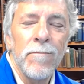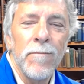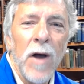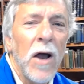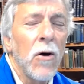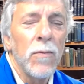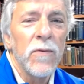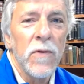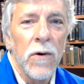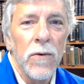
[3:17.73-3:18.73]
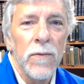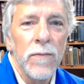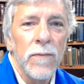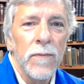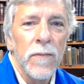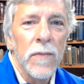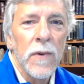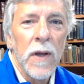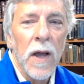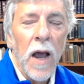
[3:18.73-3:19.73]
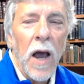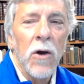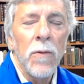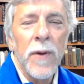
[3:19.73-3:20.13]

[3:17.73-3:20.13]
I hope so. I hope